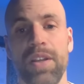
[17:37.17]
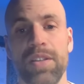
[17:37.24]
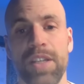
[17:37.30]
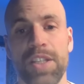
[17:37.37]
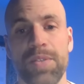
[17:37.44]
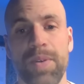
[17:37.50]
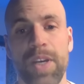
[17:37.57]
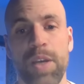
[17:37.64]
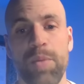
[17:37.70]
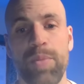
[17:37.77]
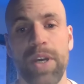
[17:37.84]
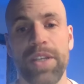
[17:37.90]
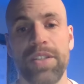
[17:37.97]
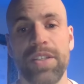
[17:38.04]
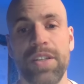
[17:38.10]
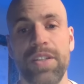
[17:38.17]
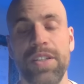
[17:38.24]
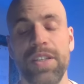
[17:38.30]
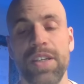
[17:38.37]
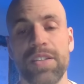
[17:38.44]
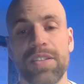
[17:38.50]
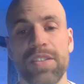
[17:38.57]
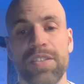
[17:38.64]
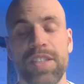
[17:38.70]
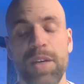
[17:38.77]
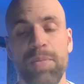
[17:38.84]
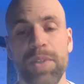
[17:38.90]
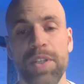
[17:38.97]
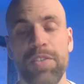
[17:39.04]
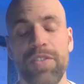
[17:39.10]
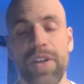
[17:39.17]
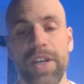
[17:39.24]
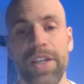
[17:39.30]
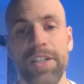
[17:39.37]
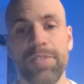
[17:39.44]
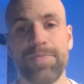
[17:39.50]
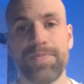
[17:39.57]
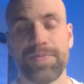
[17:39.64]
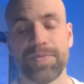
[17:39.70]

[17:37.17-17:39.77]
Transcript: That's why I painted it here as a separate file.